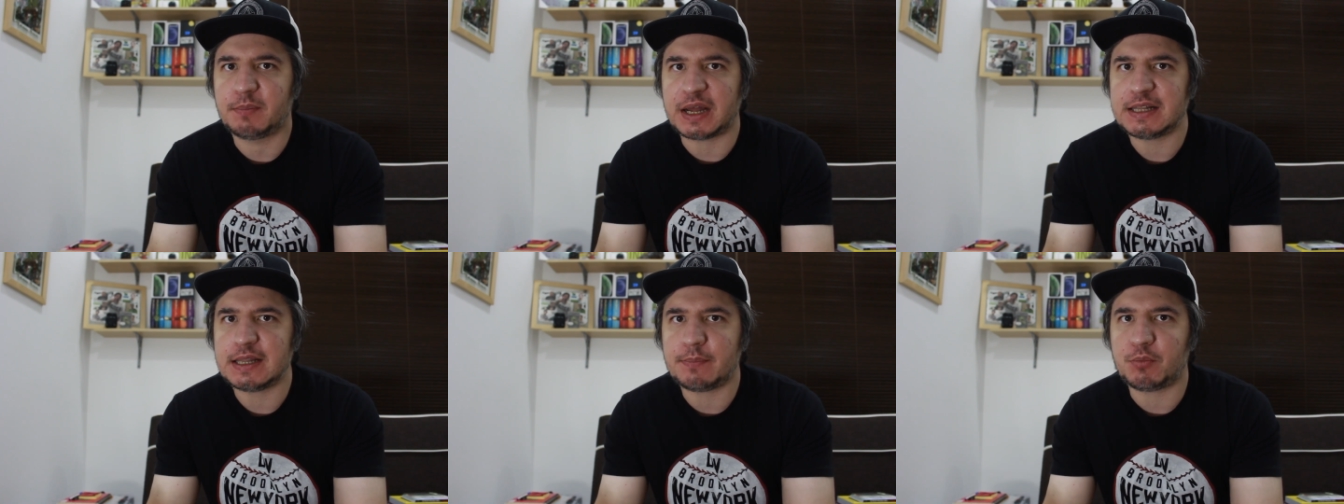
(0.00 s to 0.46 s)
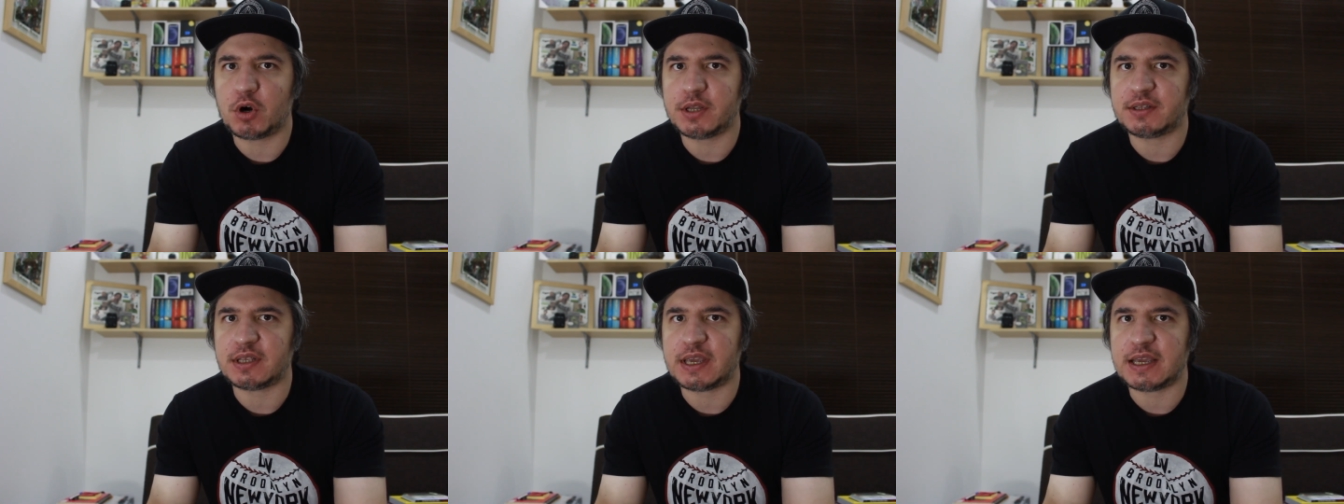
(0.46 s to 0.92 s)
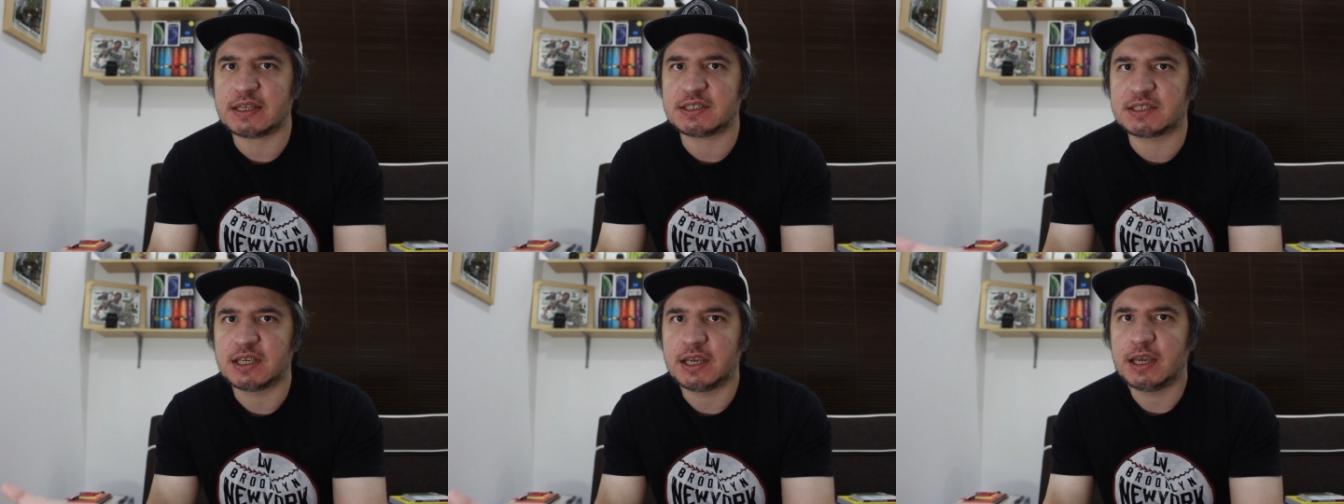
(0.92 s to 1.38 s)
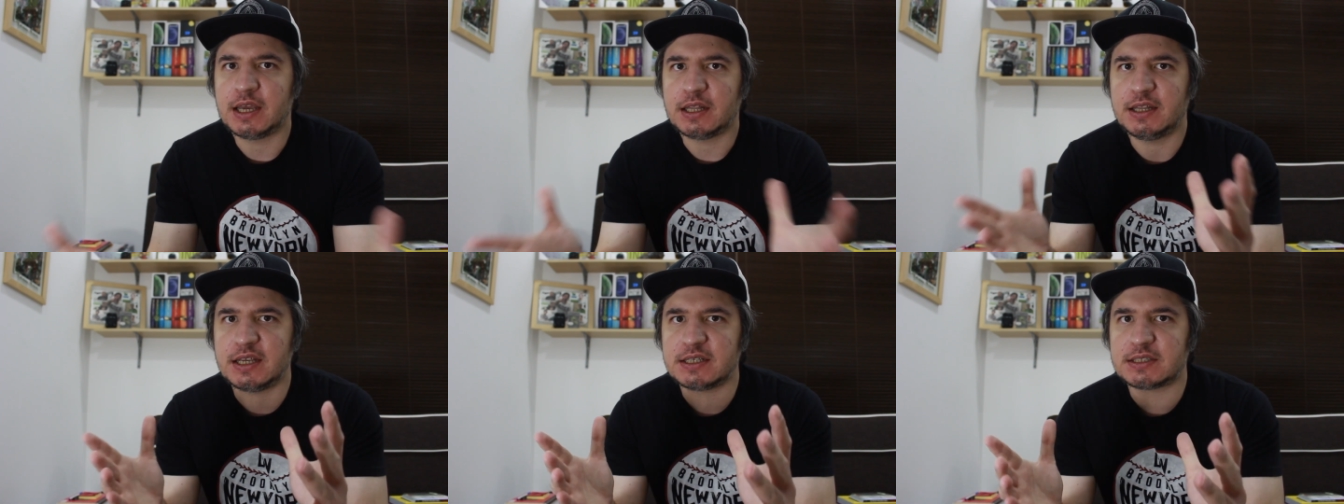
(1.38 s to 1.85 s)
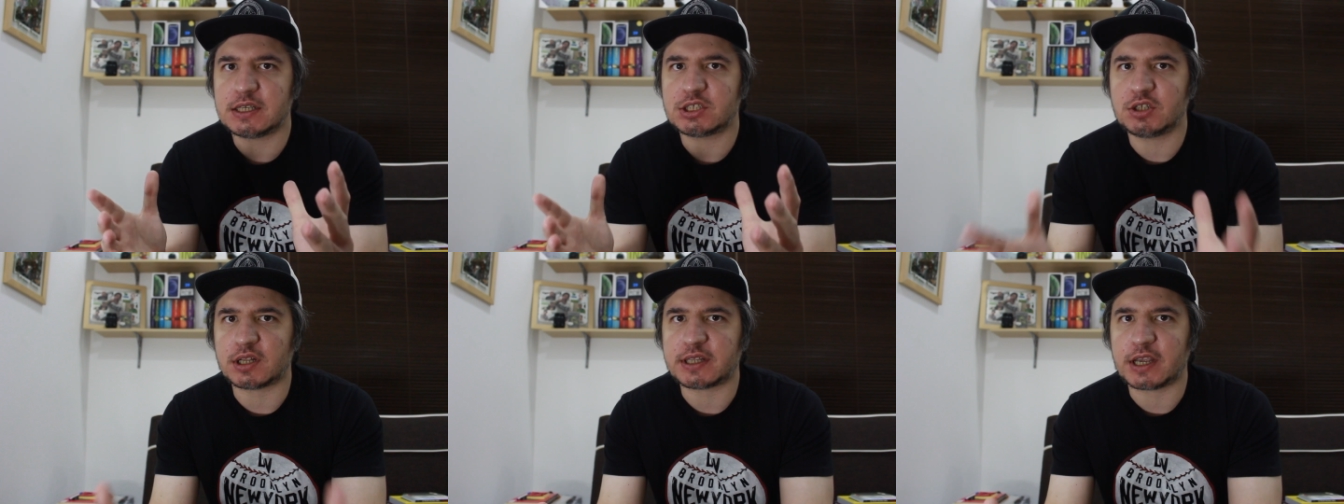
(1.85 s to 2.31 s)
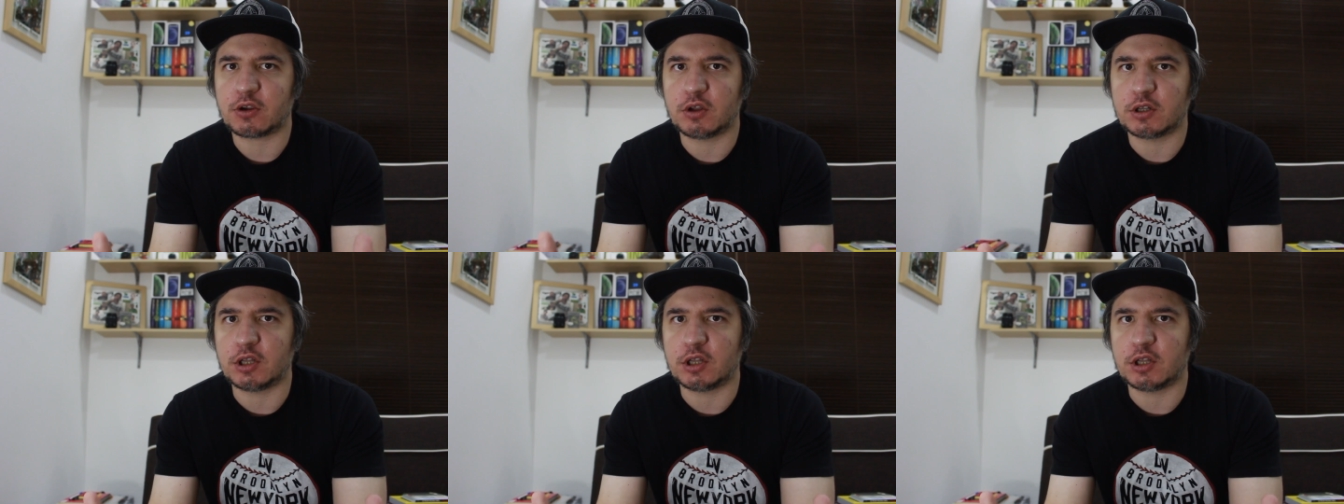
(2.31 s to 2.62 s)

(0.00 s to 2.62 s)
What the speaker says: But the point is, this is not a good